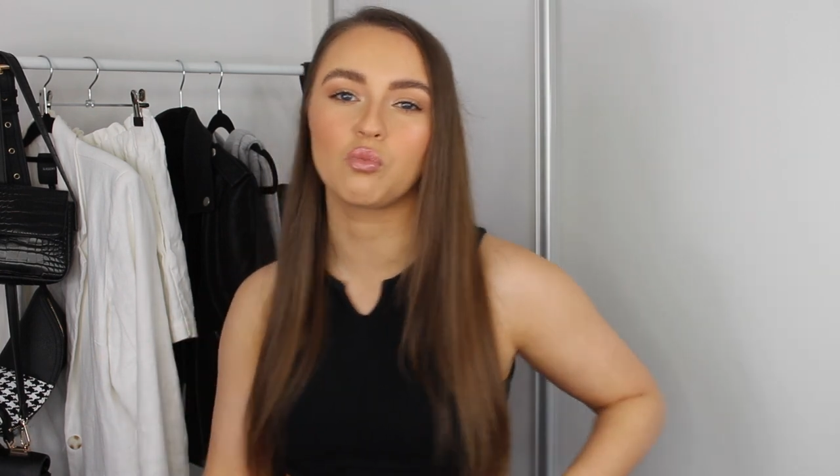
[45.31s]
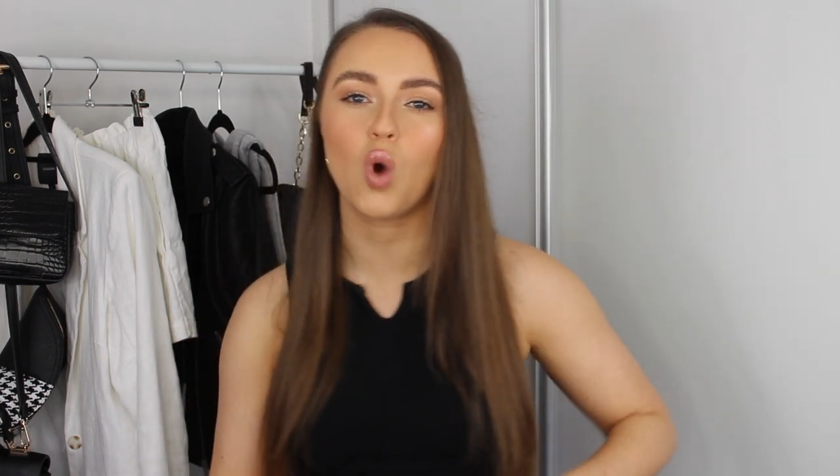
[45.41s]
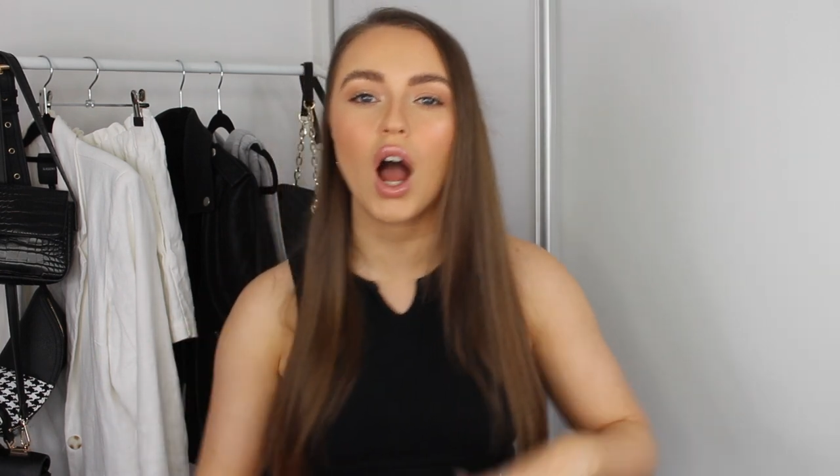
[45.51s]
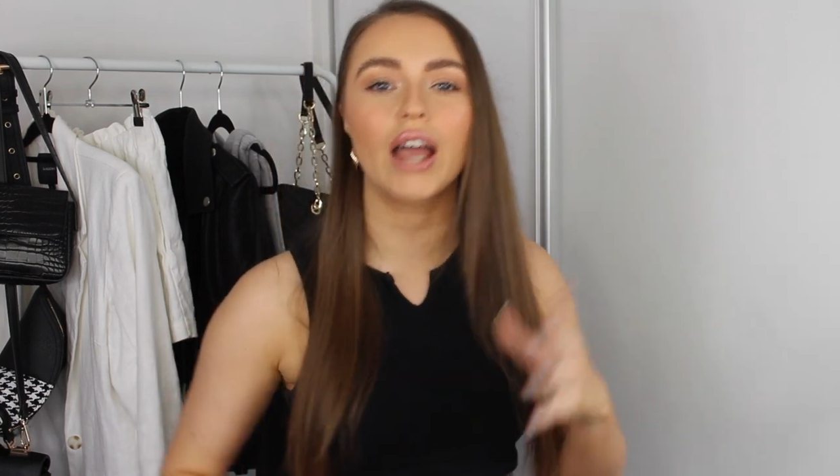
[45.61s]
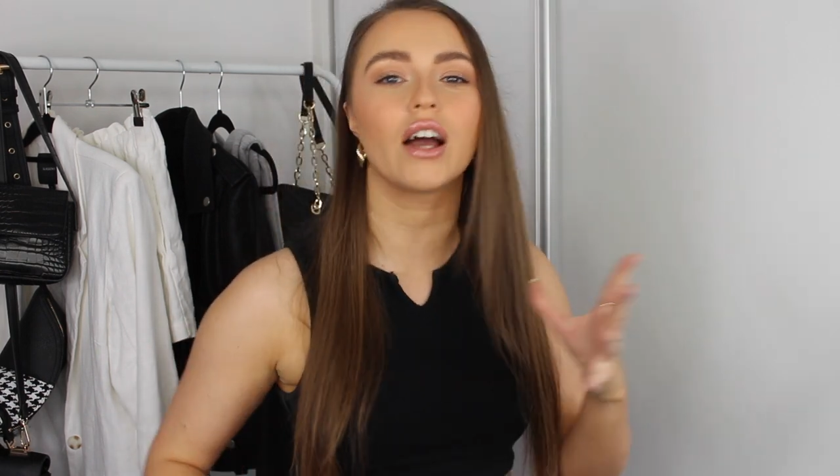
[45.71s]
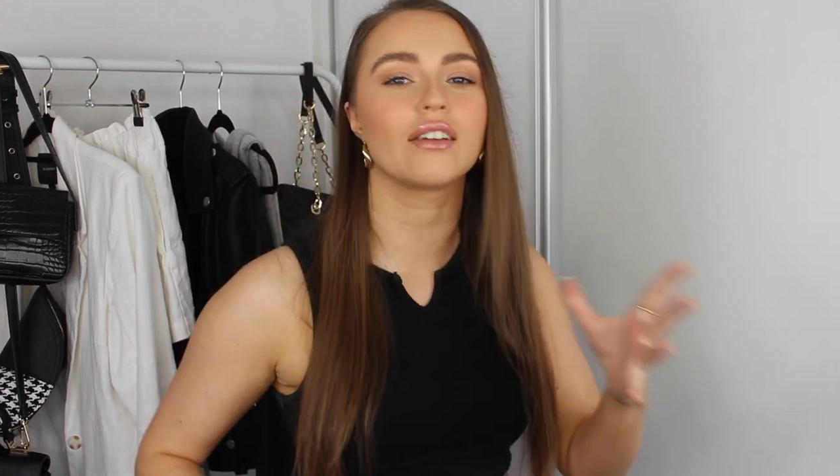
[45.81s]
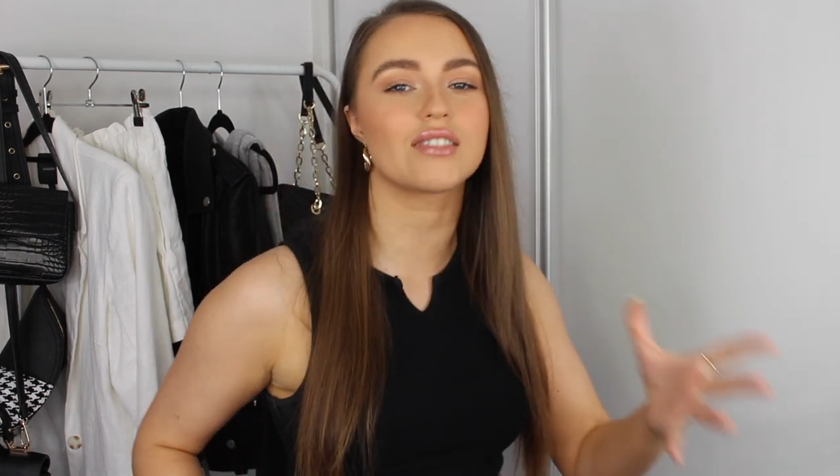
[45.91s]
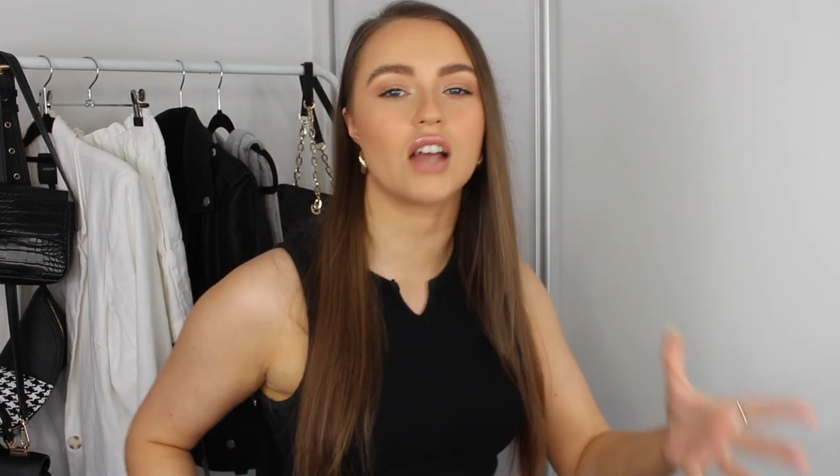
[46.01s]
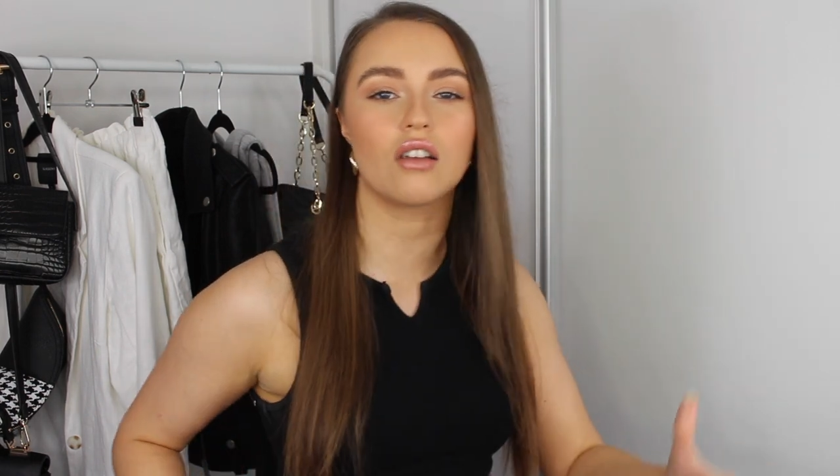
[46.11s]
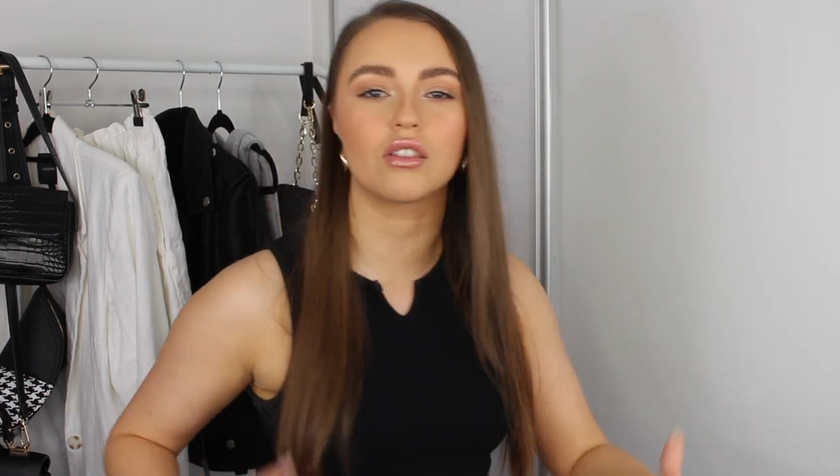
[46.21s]
why I
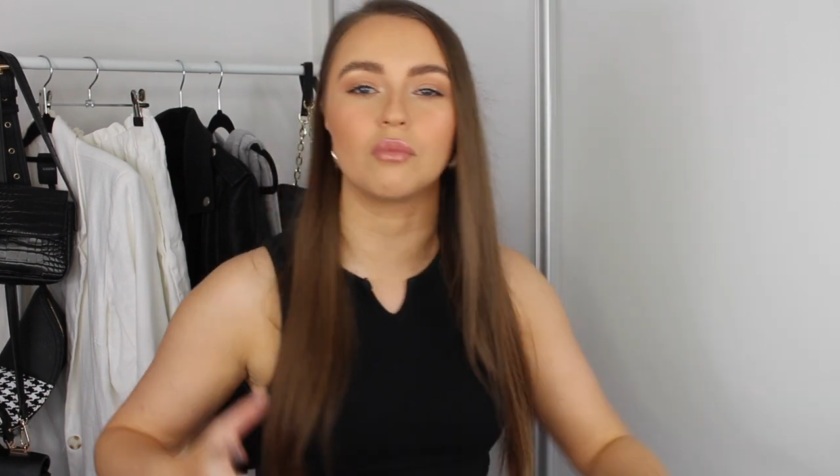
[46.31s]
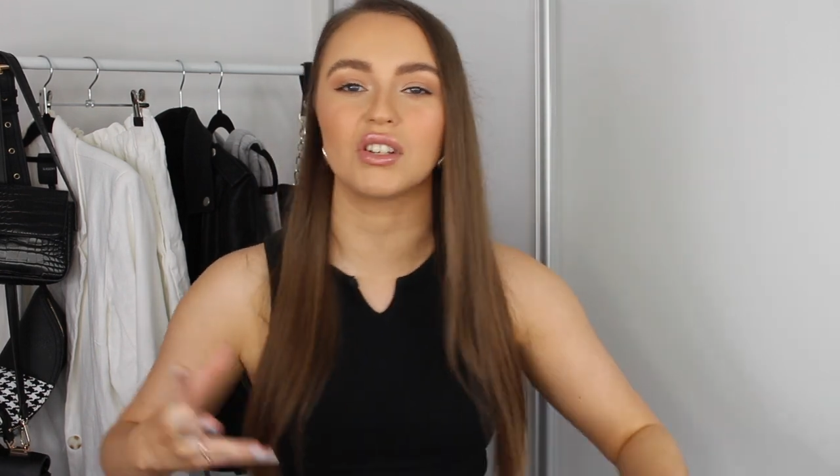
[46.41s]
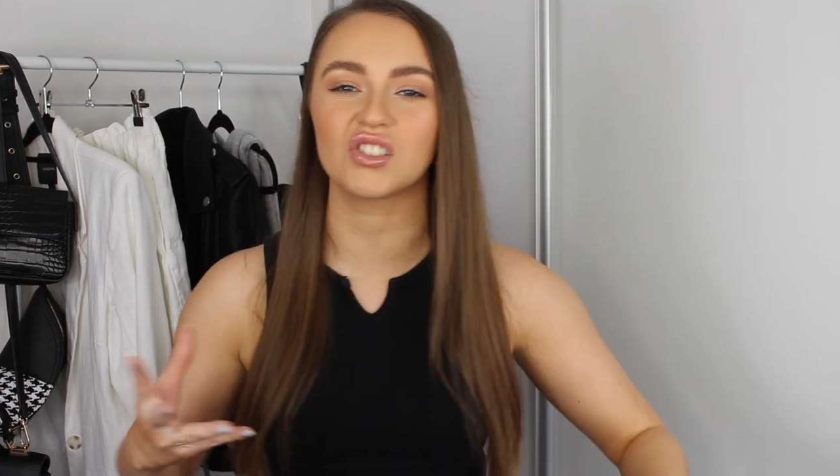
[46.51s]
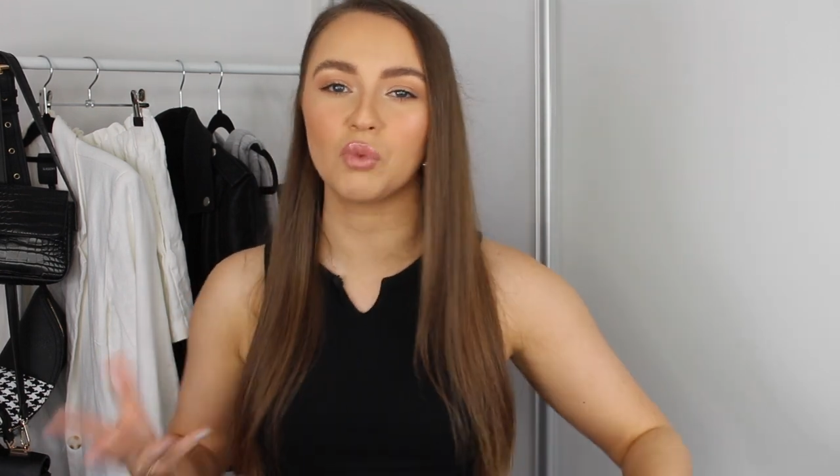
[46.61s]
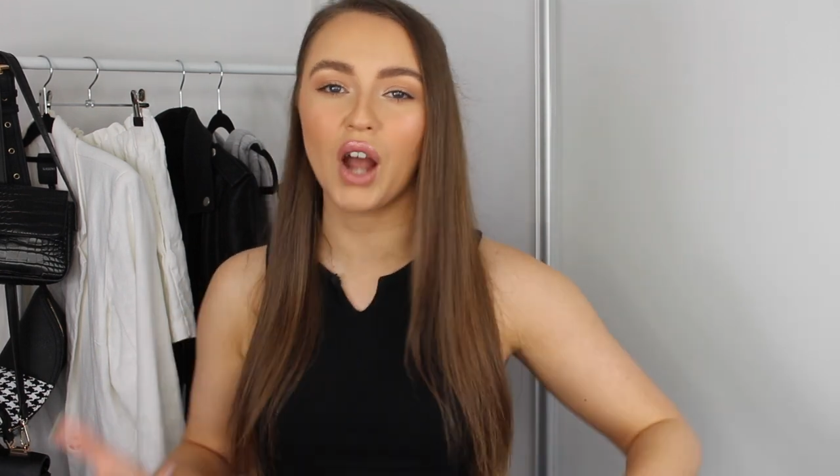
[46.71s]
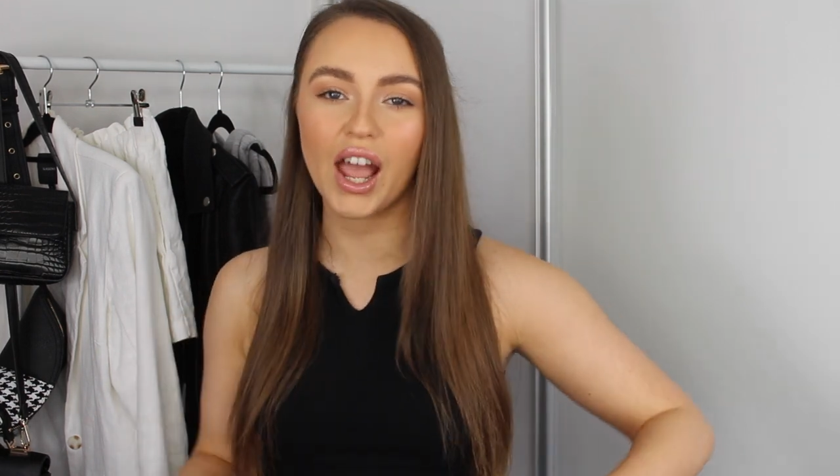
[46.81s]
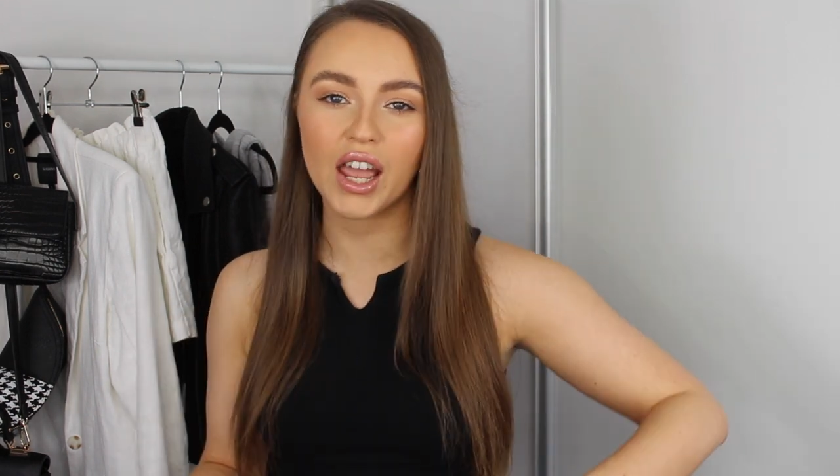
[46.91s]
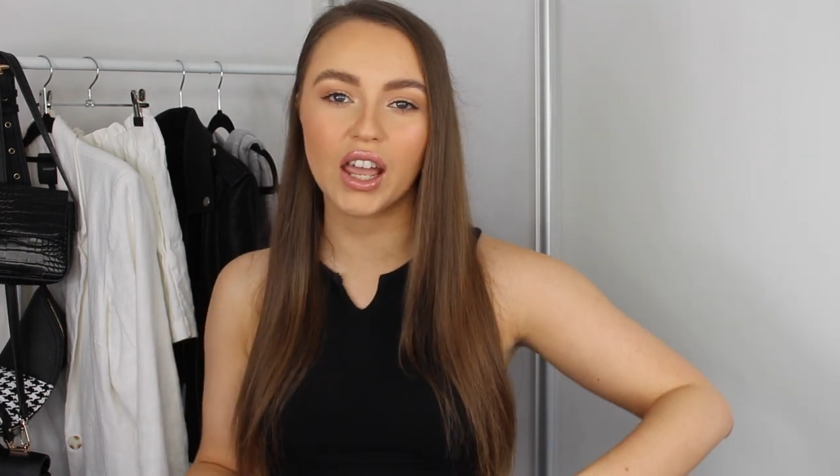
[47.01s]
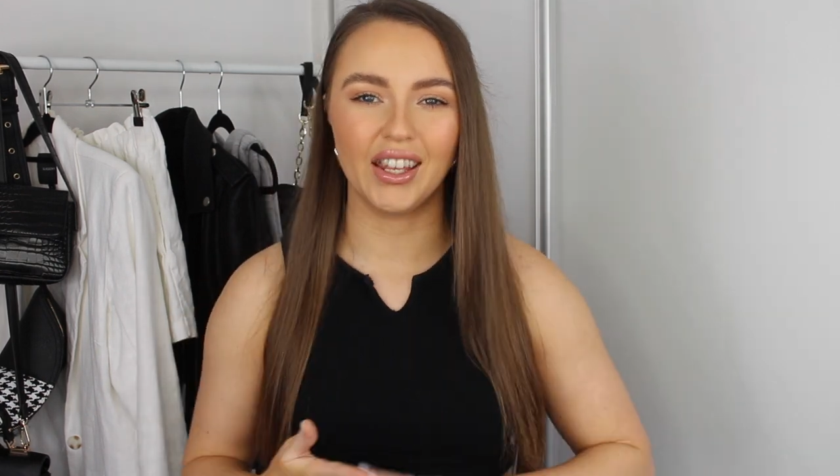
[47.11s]
styled them this way.